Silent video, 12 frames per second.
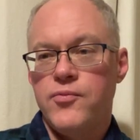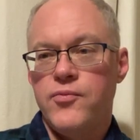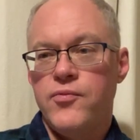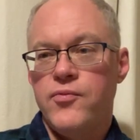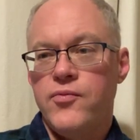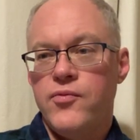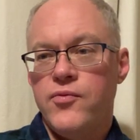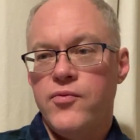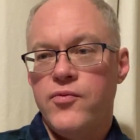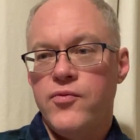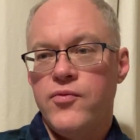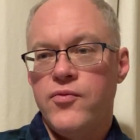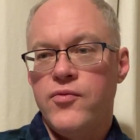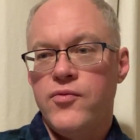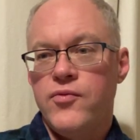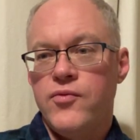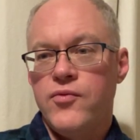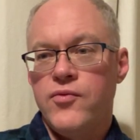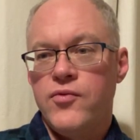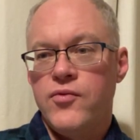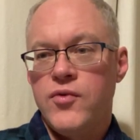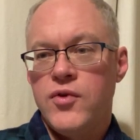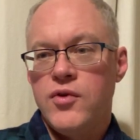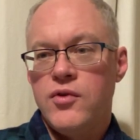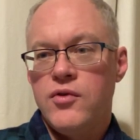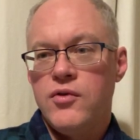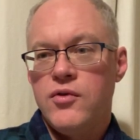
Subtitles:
(no one is talking)